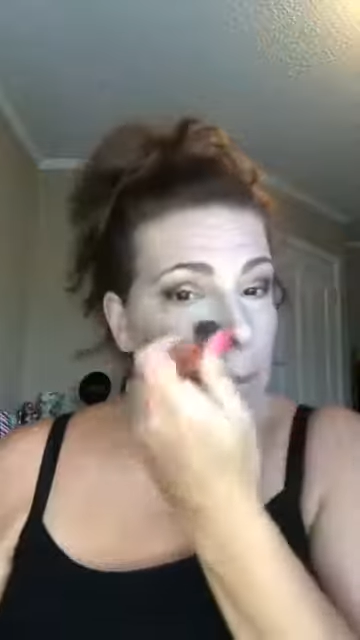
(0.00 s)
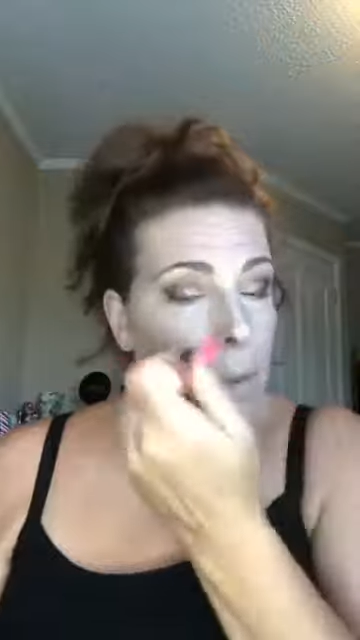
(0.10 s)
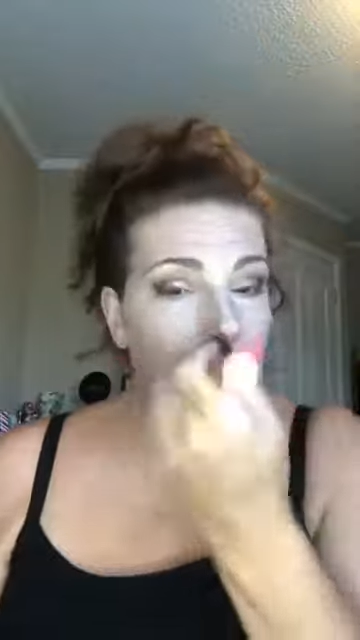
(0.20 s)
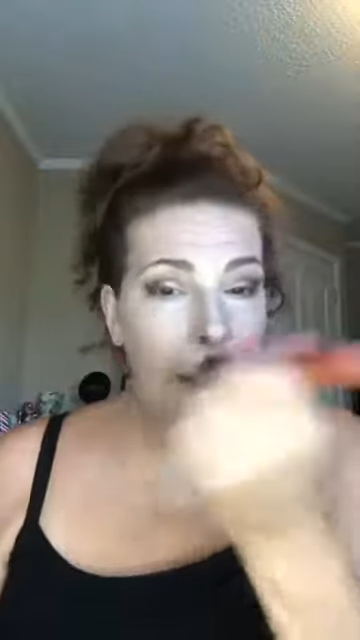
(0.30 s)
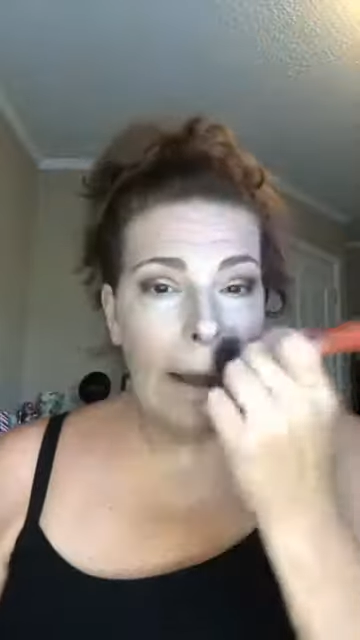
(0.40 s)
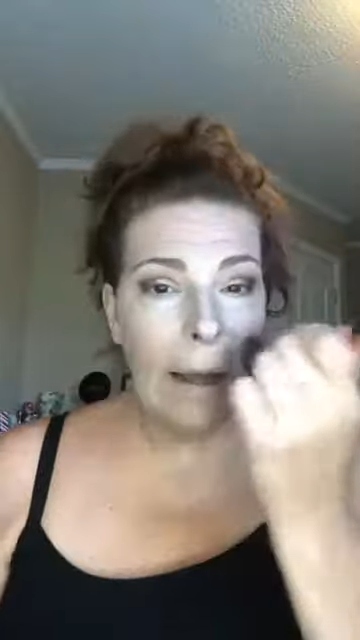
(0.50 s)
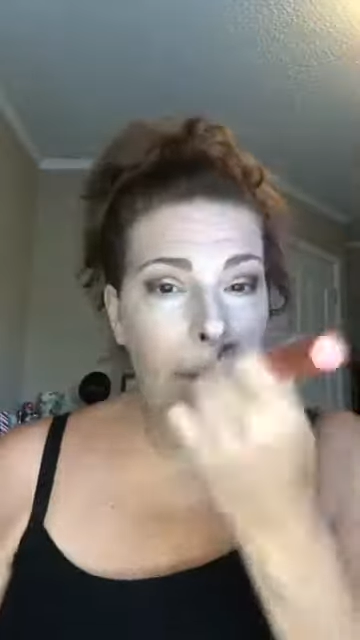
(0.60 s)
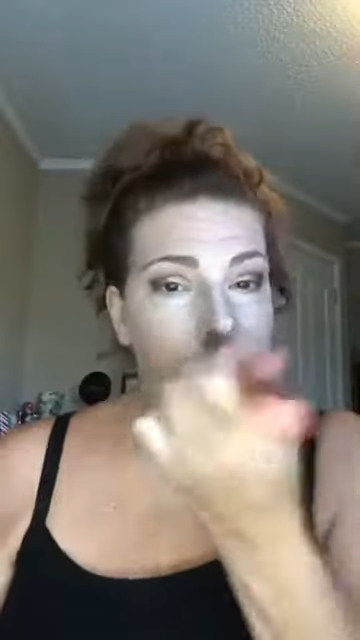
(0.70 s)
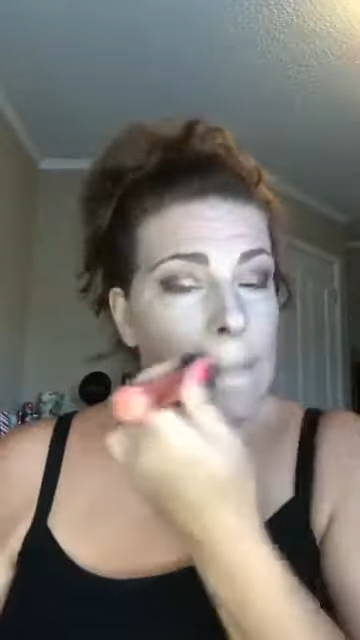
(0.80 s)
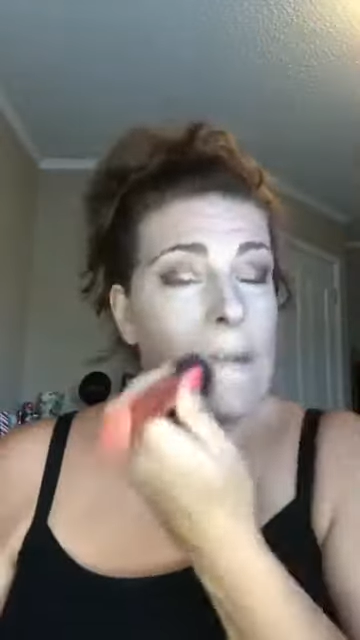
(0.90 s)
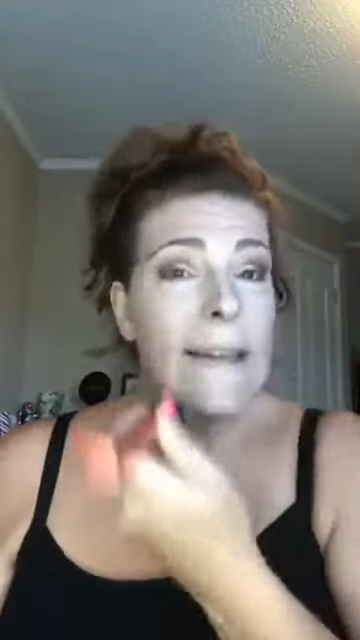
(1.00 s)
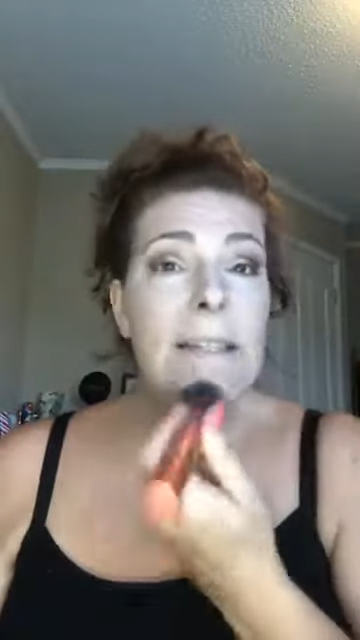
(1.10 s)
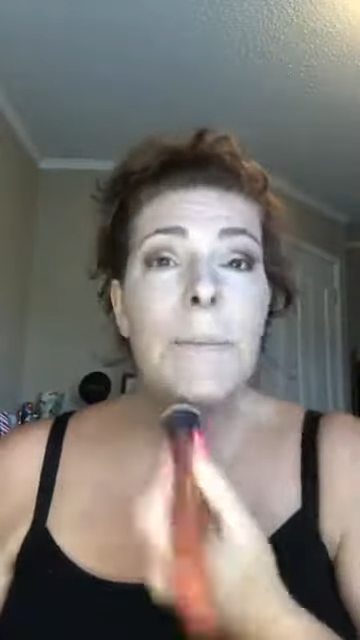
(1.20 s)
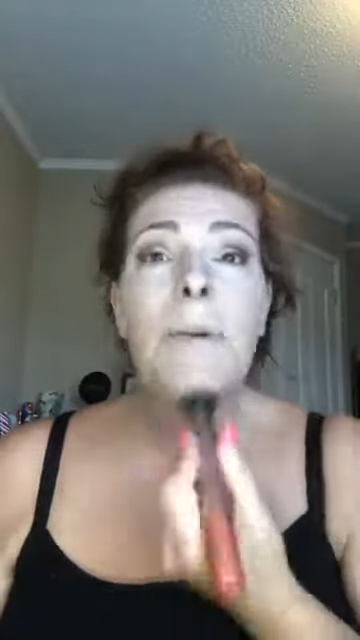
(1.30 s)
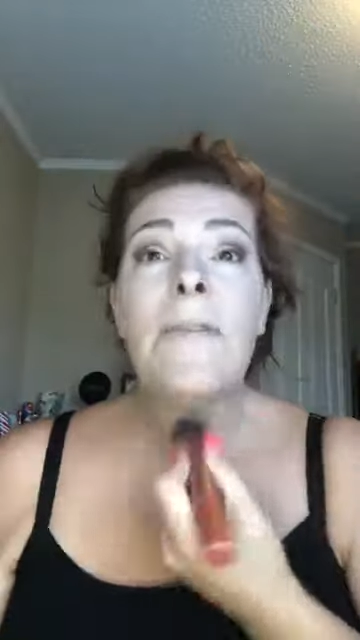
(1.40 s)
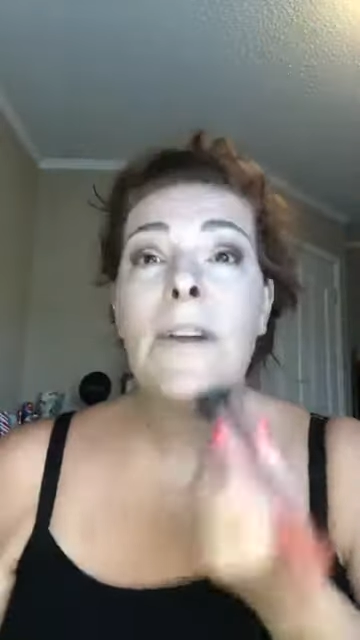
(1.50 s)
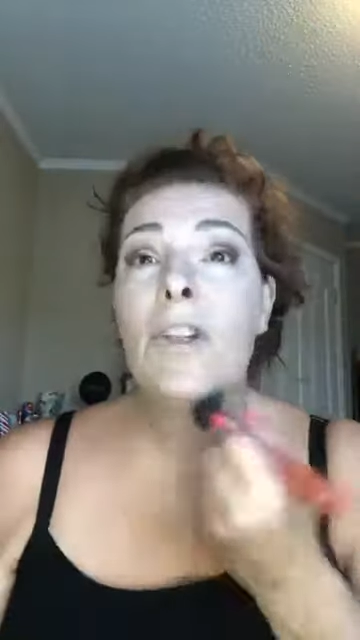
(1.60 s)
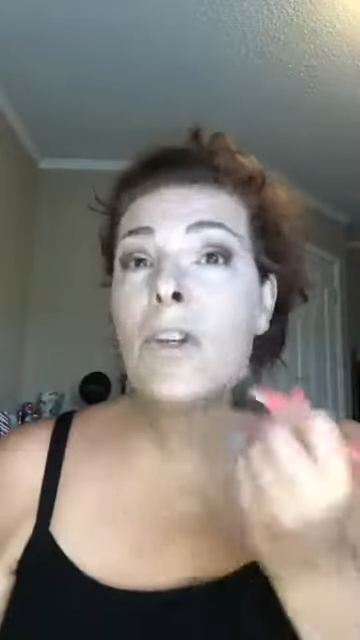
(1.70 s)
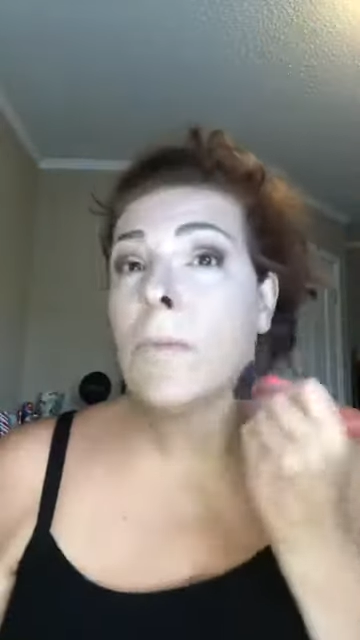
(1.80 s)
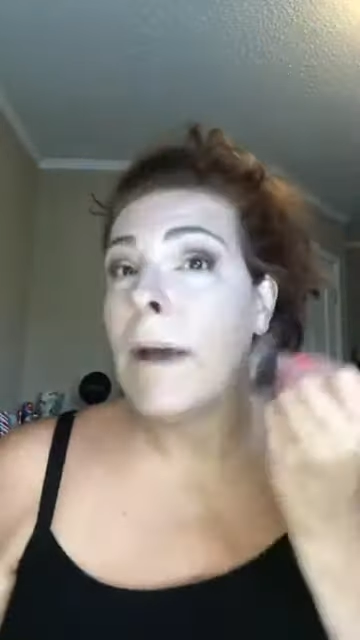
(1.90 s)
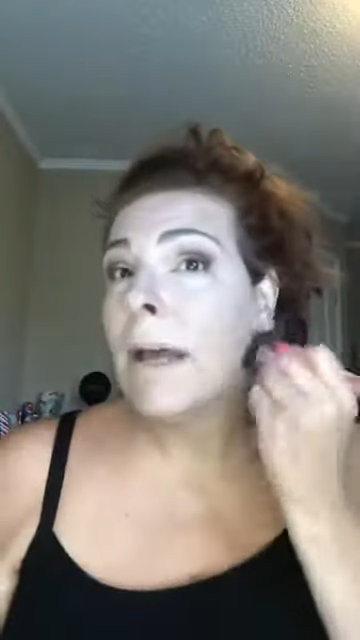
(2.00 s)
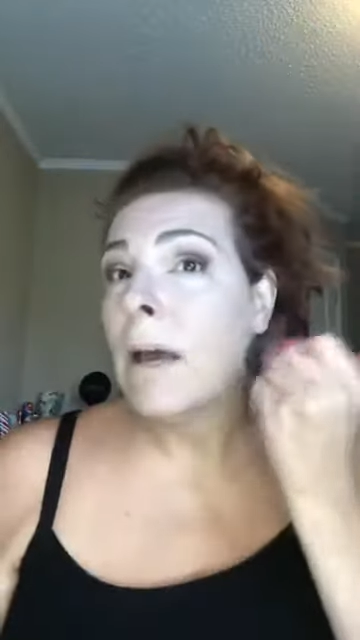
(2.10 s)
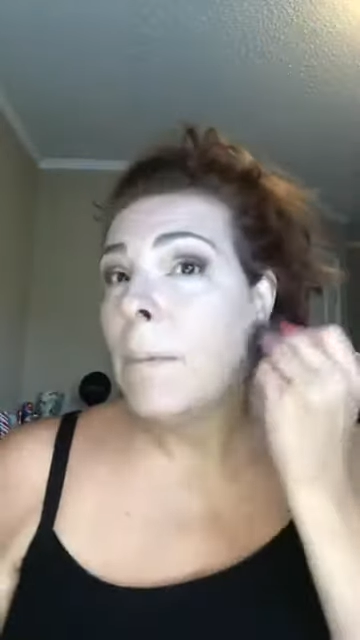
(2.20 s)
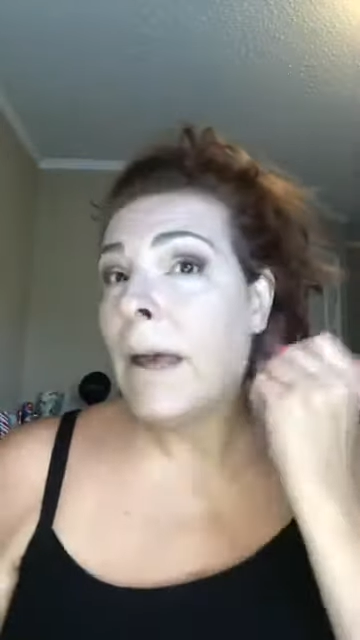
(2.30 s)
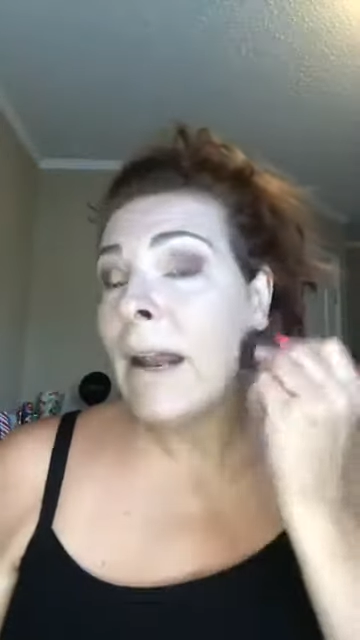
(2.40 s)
But it is a professional makeup,